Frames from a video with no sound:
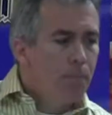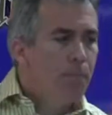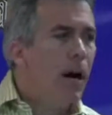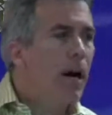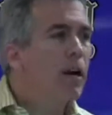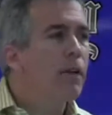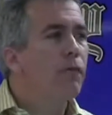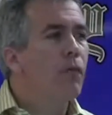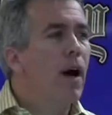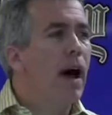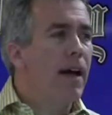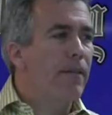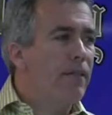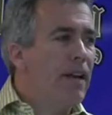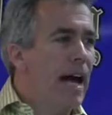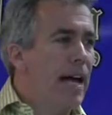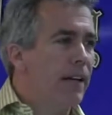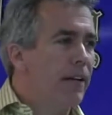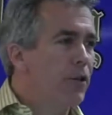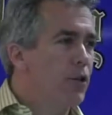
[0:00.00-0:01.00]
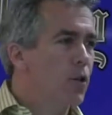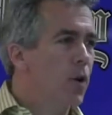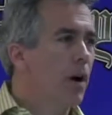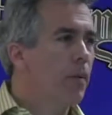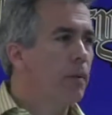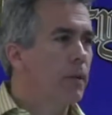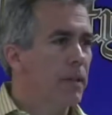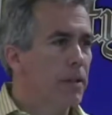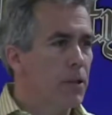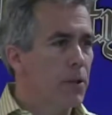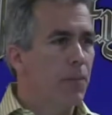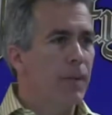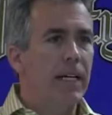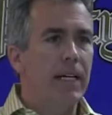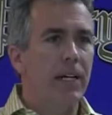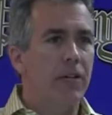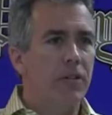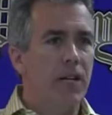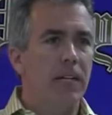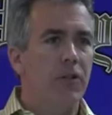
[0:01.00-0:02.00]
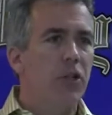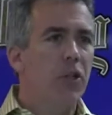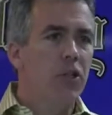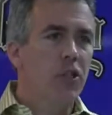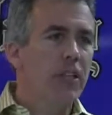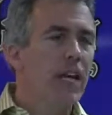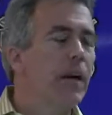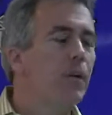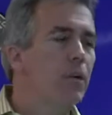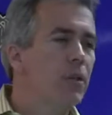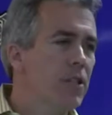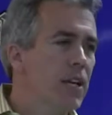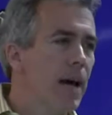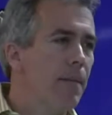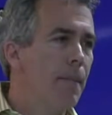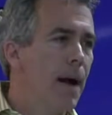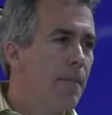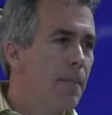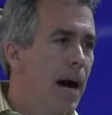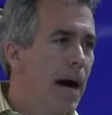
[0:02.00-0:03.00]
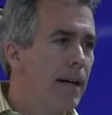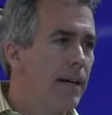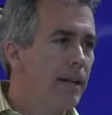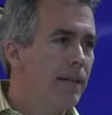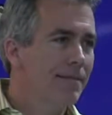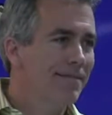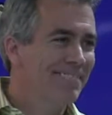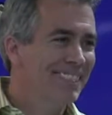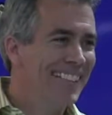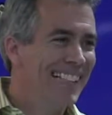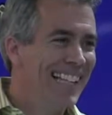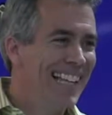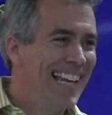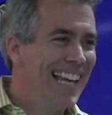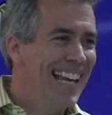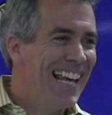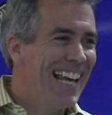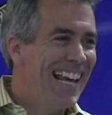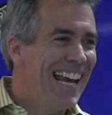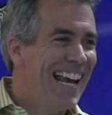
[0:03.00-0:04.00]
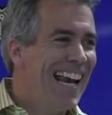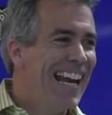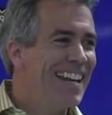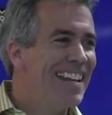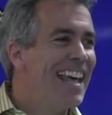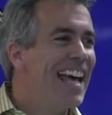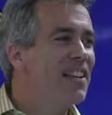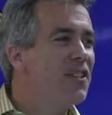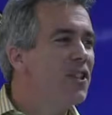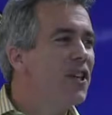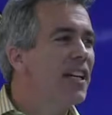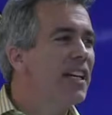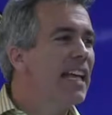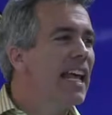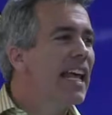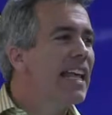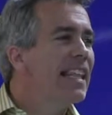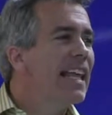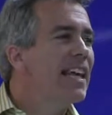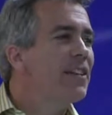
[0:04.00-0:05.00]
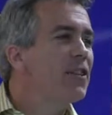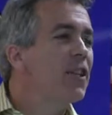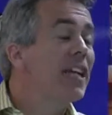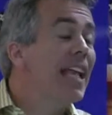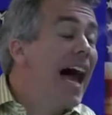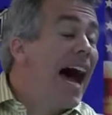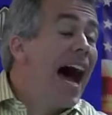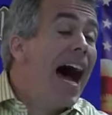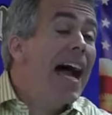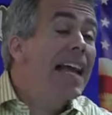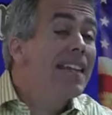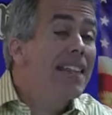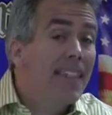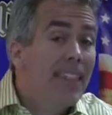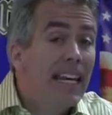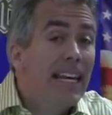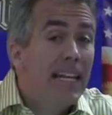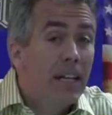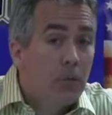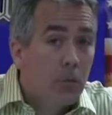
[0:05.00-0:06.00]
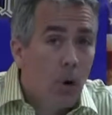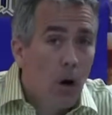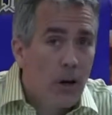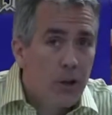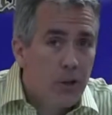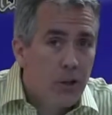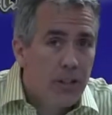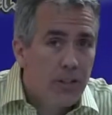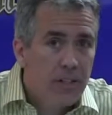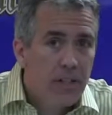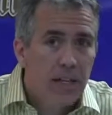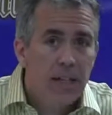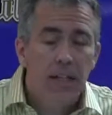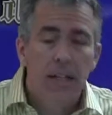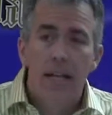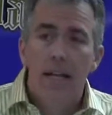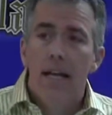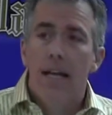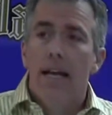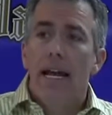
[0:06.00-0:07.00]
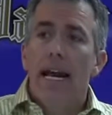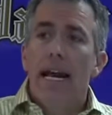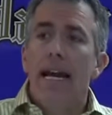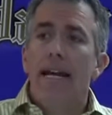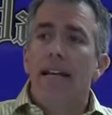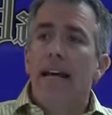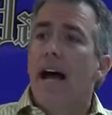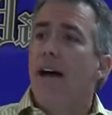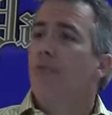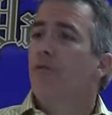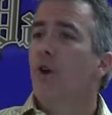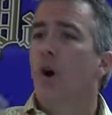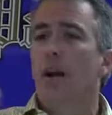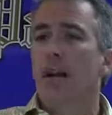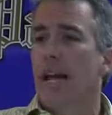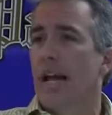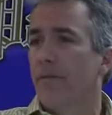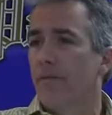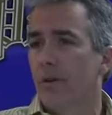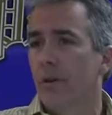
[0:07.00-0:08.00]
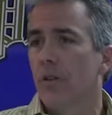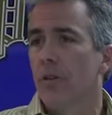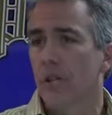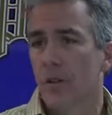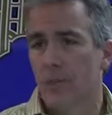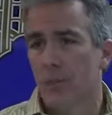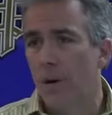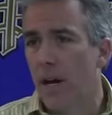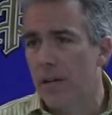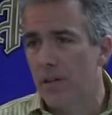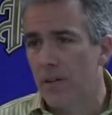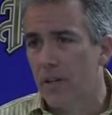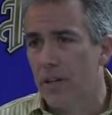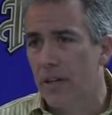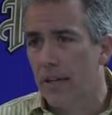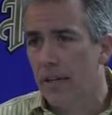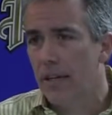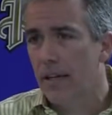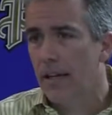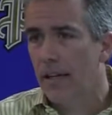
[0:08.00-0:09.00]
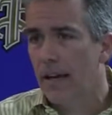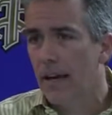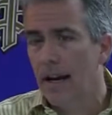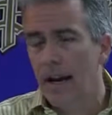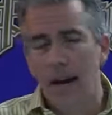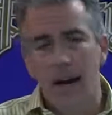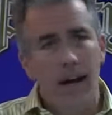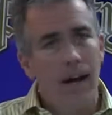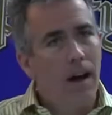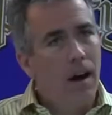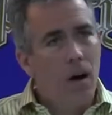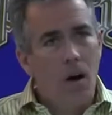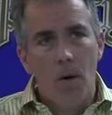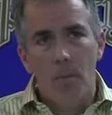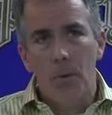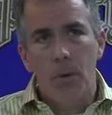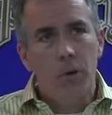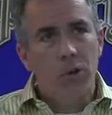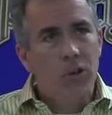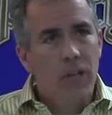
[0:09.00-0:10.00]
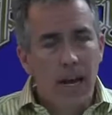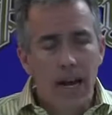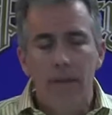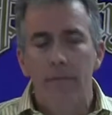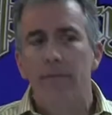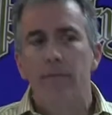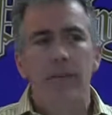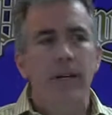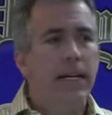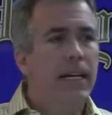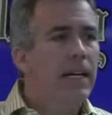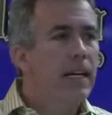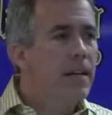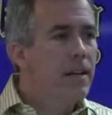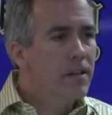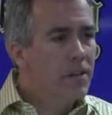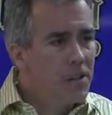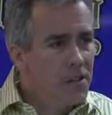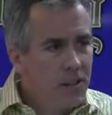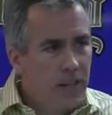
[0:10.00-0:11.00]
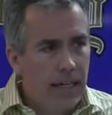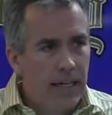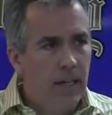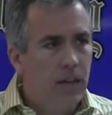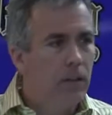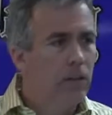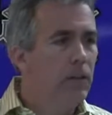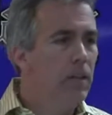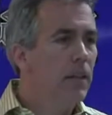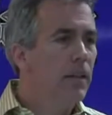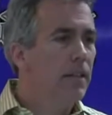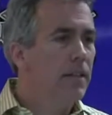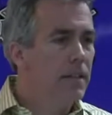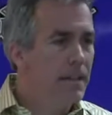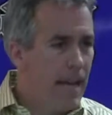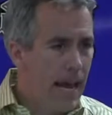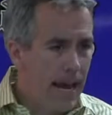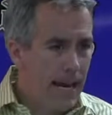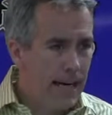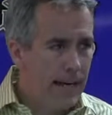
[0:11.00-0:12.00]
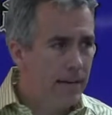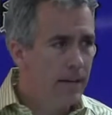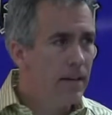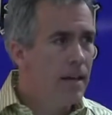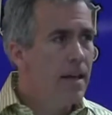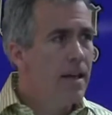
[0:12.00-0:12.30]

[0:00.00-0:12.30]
Part of why I've gotten in trouble is because I just say what's on my mind. And that's an odd thing in Washington. And I've gone after this president almost every single day.